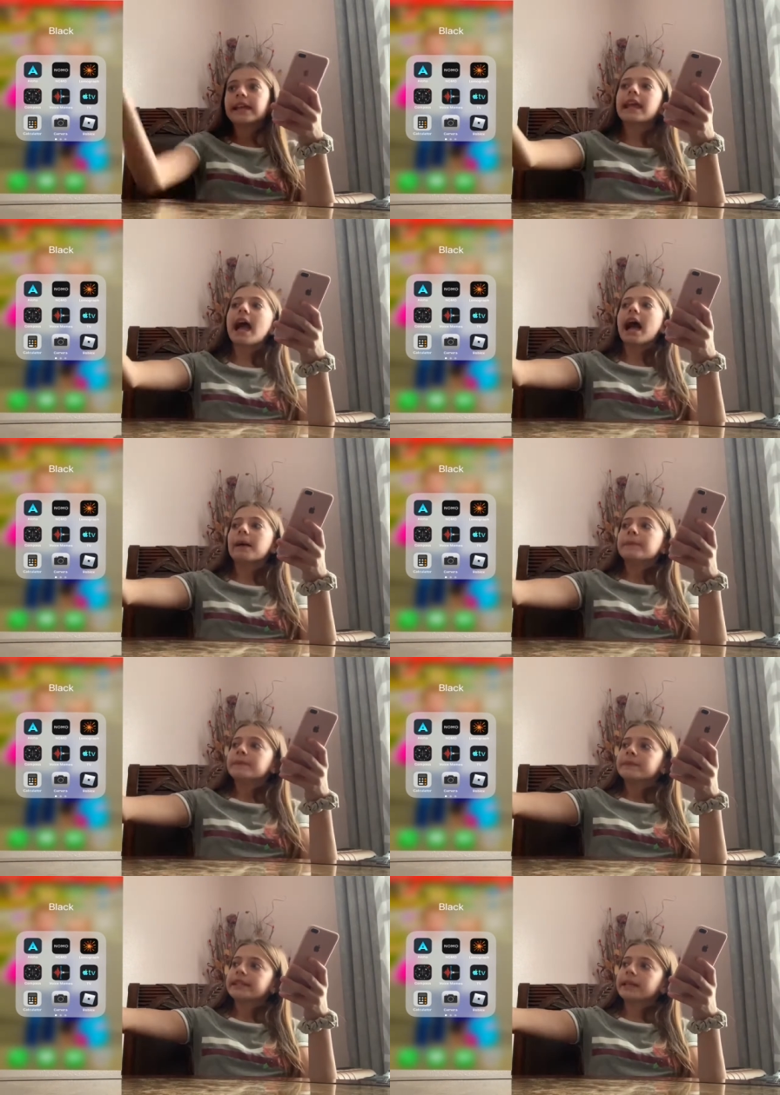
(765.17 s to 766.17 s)
Yeah,
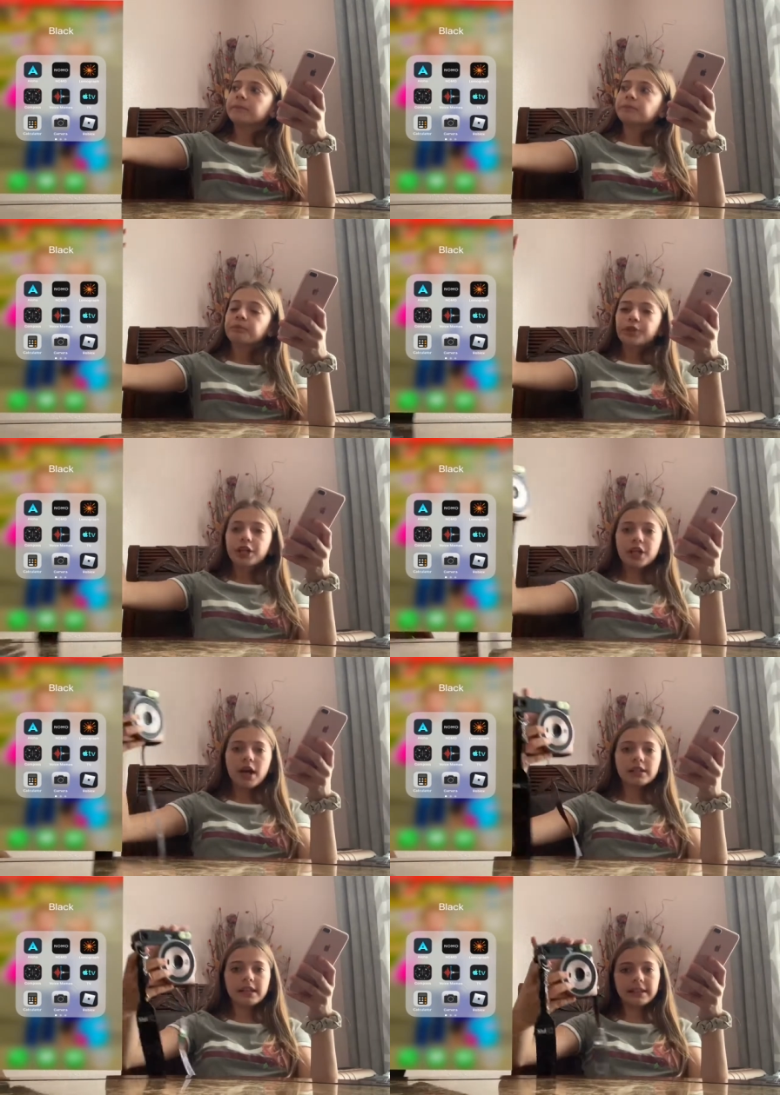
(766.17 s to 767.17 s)
see, you know
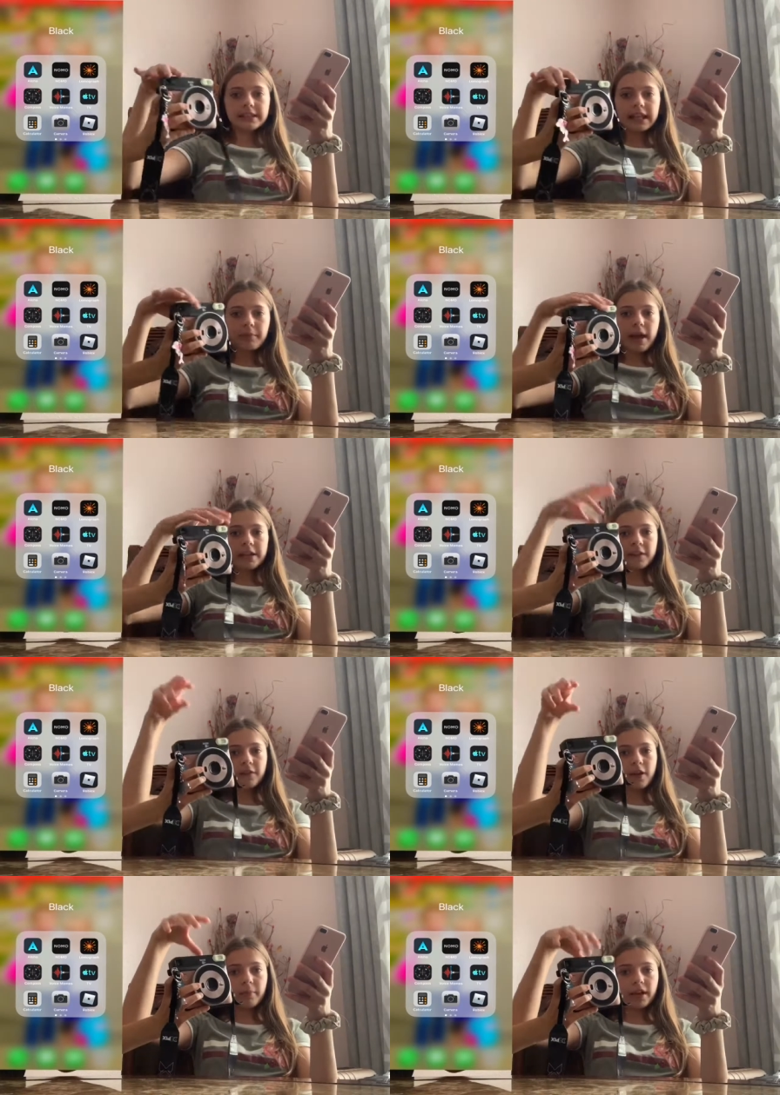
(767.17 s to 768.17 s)
how like this camera has a
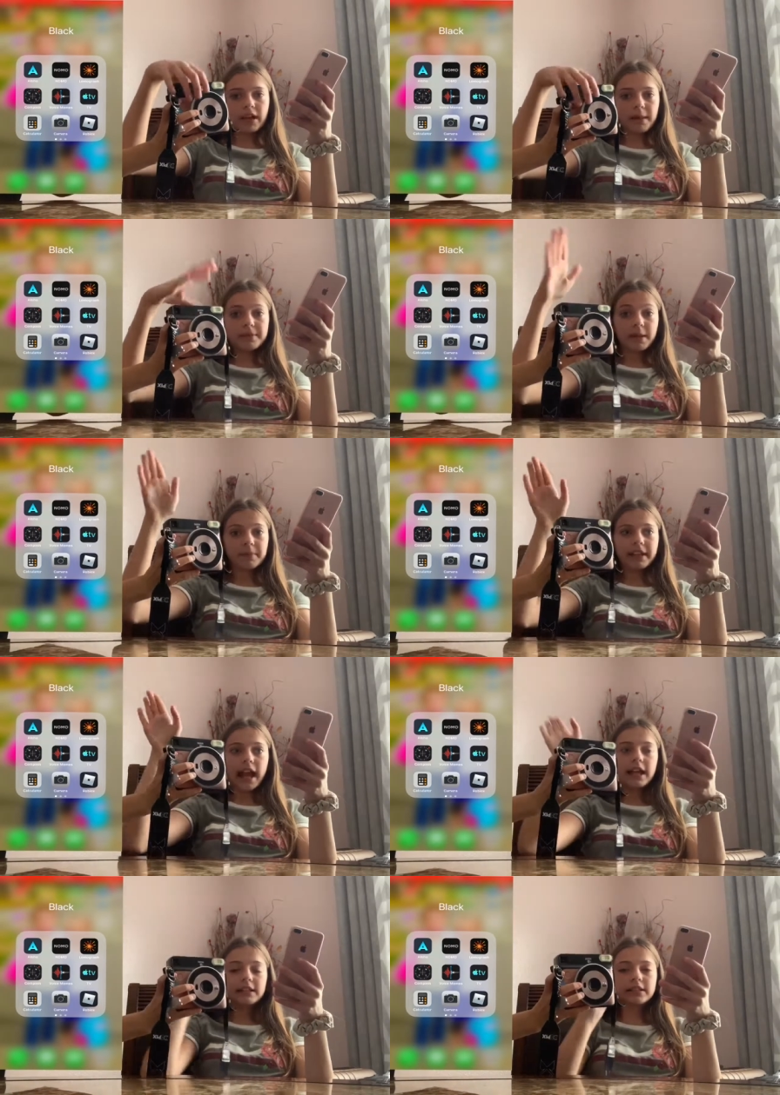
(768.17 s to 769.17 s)
phone that comes up? Yeah,
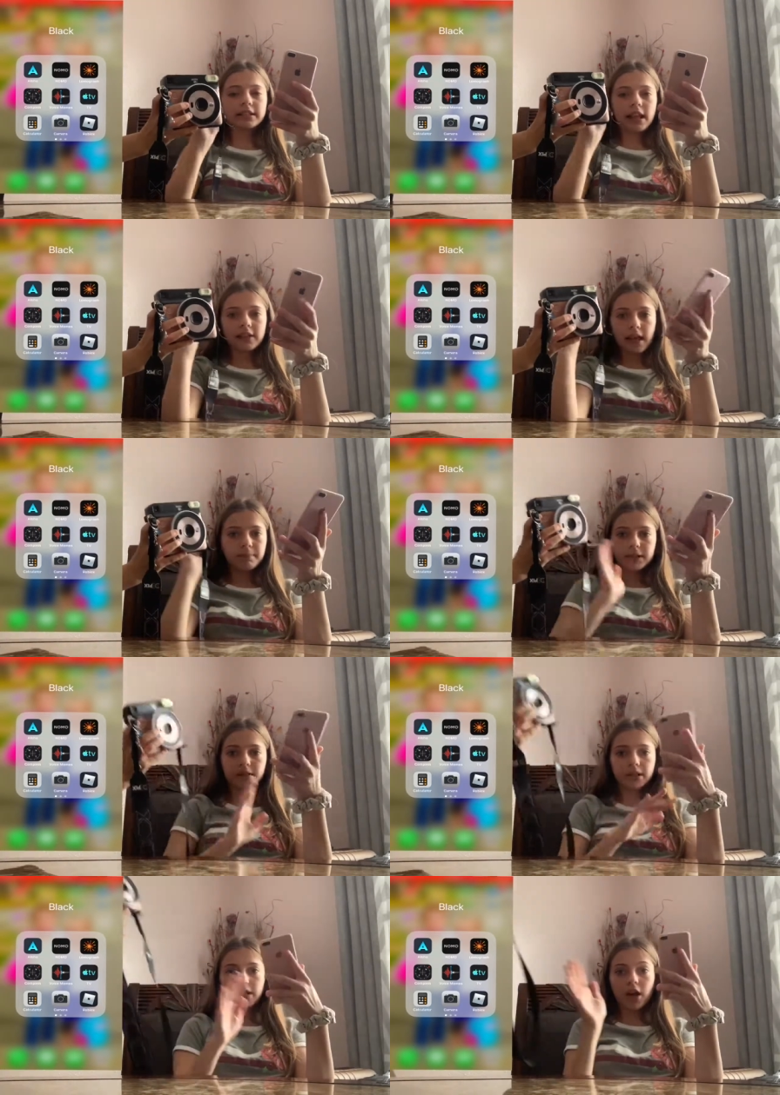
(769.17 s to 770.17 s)
it's just like that,
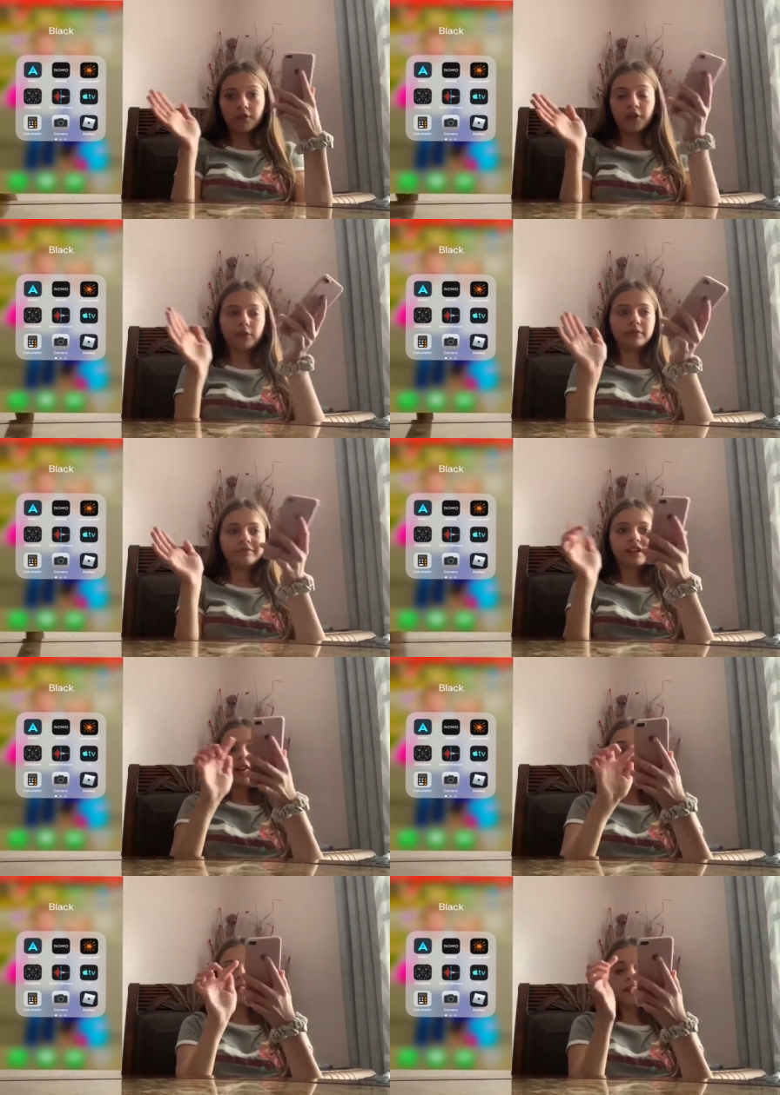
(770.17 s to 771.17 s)
but on phone.
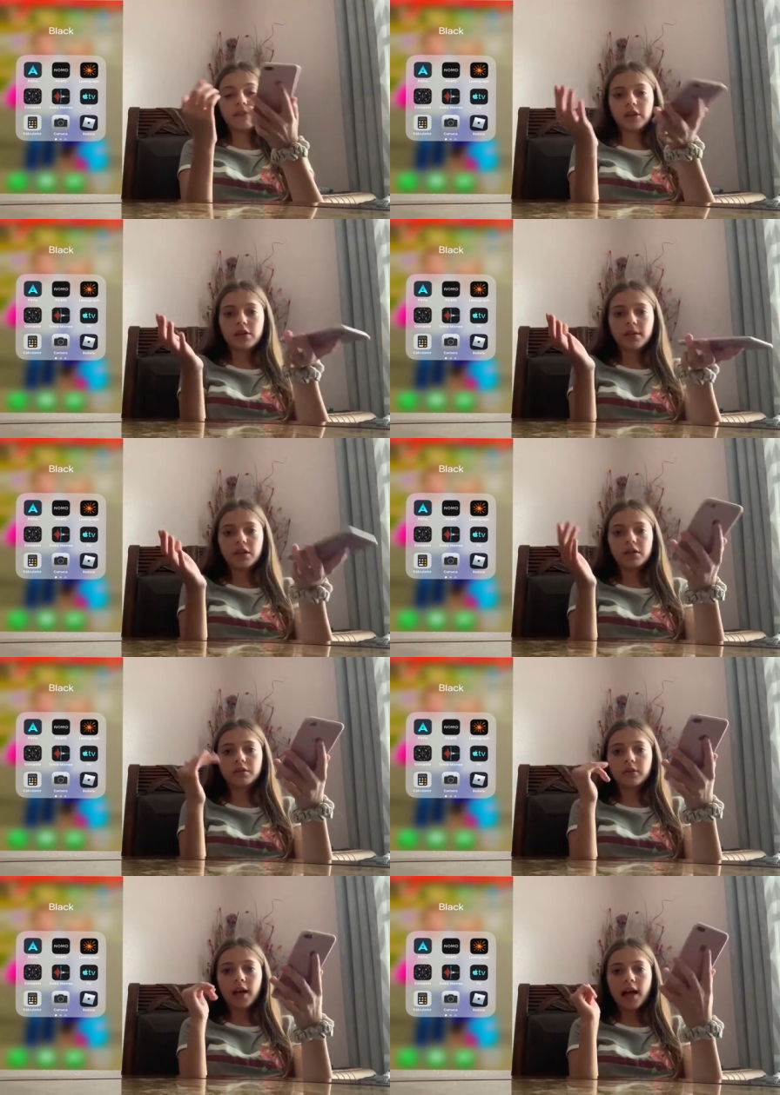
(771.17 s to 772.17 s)
Next we have
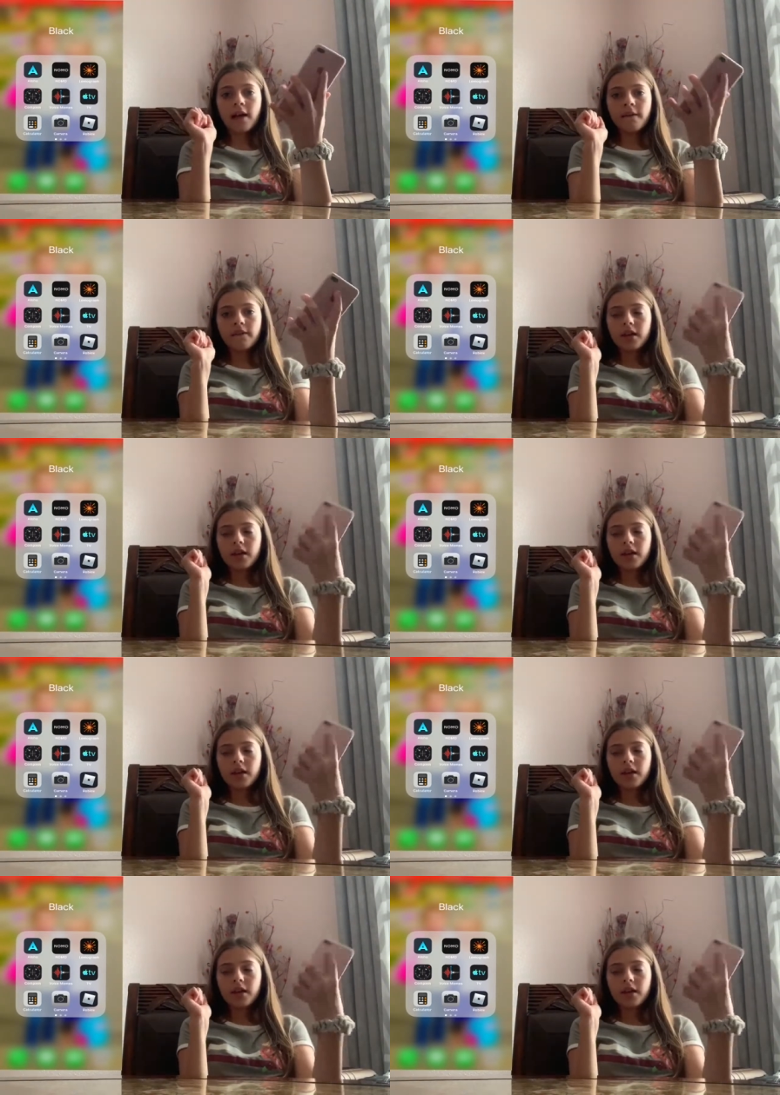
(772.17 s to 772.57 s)
Lomoga.